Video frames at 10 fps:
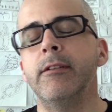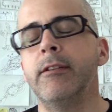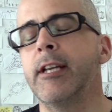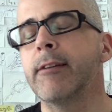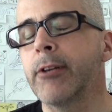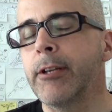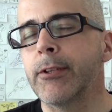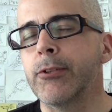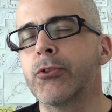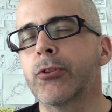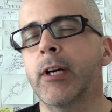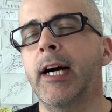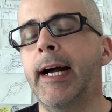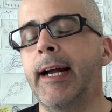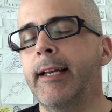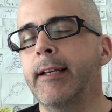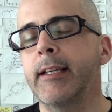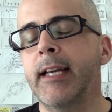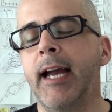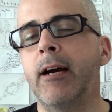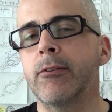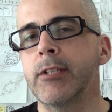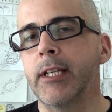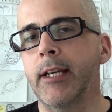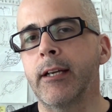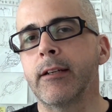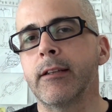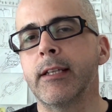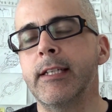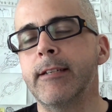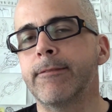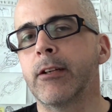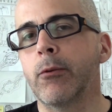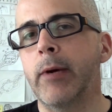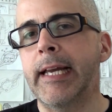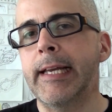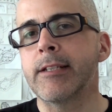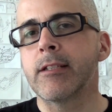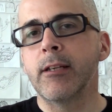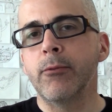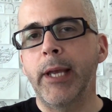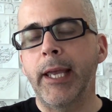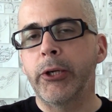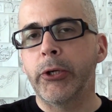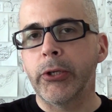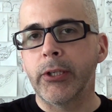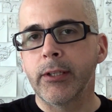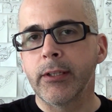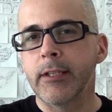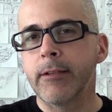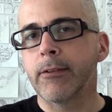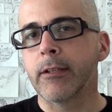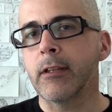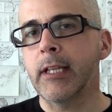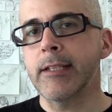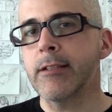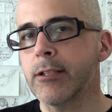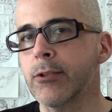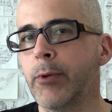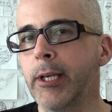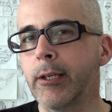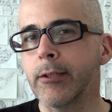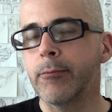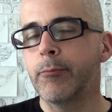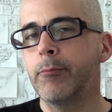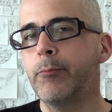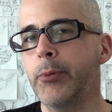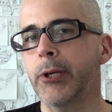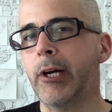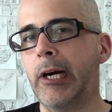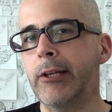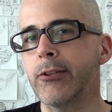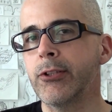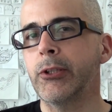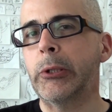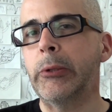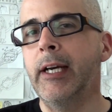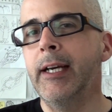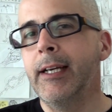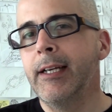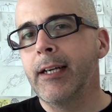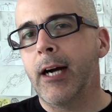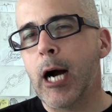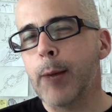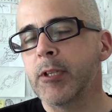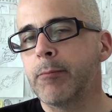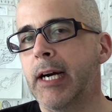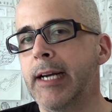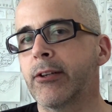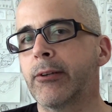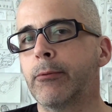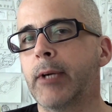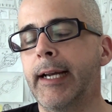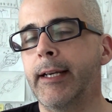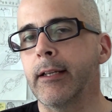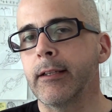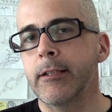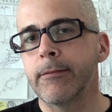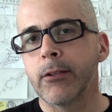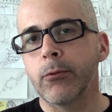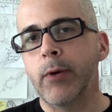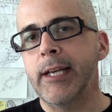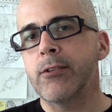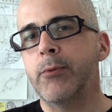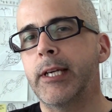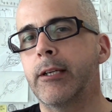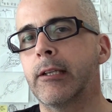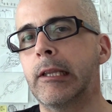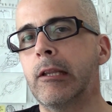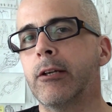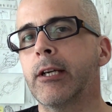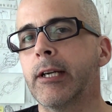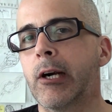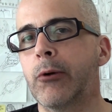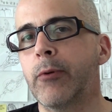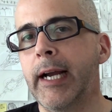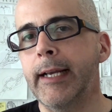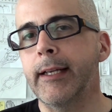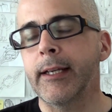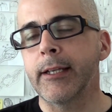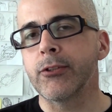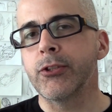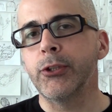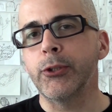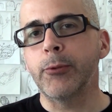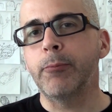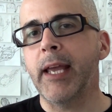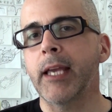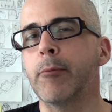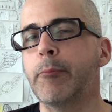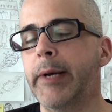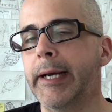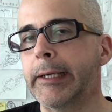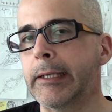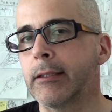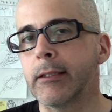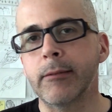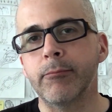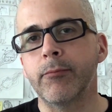never even try counting the different ways that the different lenses we could put on to optimize our writing, the different ways we could look at our writing to make it better.